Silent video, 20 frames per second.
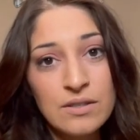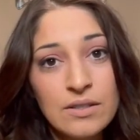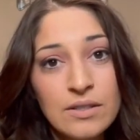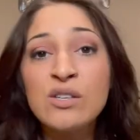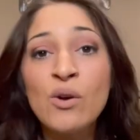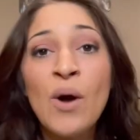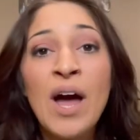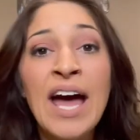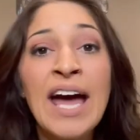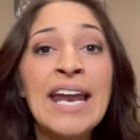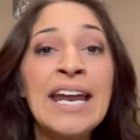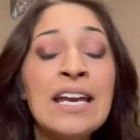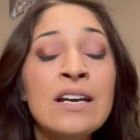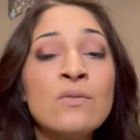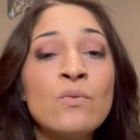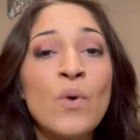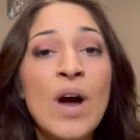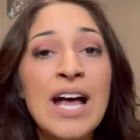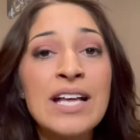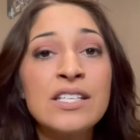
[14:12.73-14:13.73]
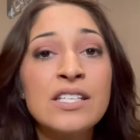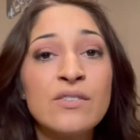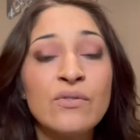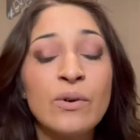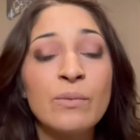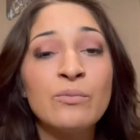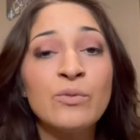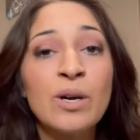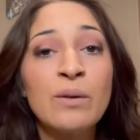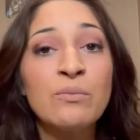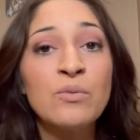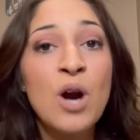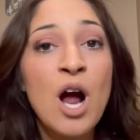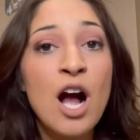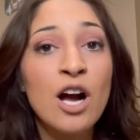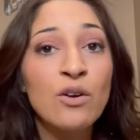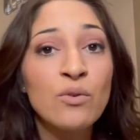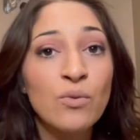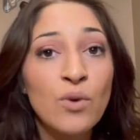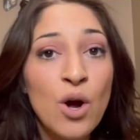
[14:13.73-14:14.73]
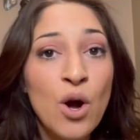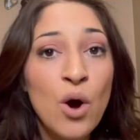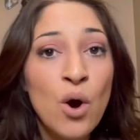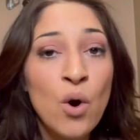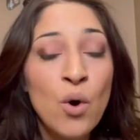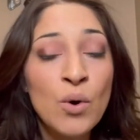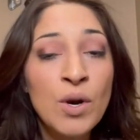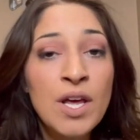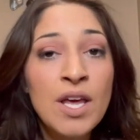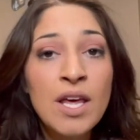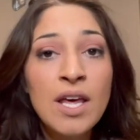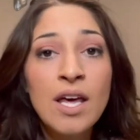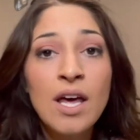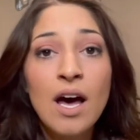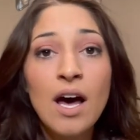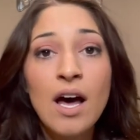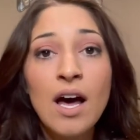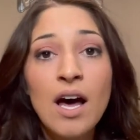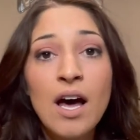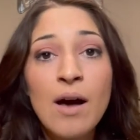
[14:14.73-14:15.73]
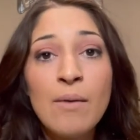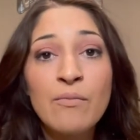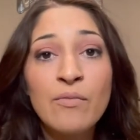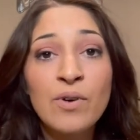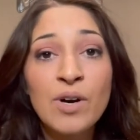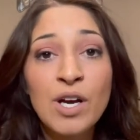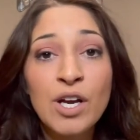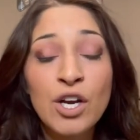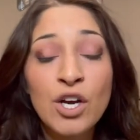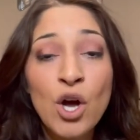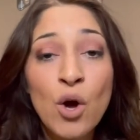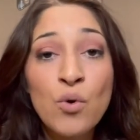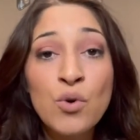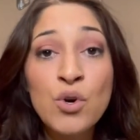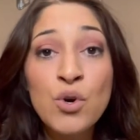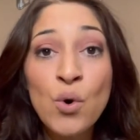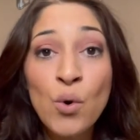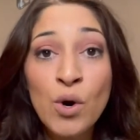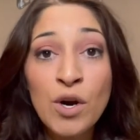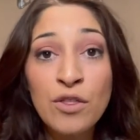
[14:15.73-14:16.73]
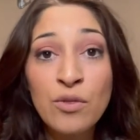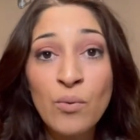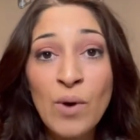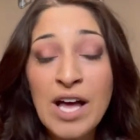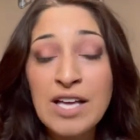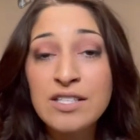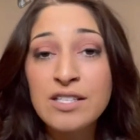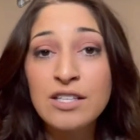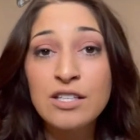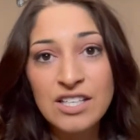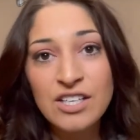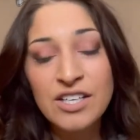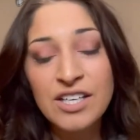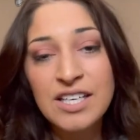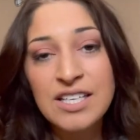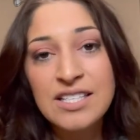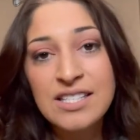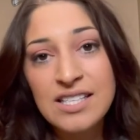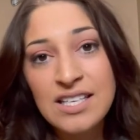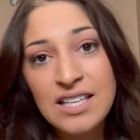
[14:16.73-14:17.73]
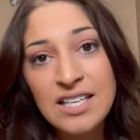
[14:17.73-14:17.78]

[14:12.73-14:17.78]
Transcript: So heading west from Rimrock Road, we're going to go northwest. You're going to see the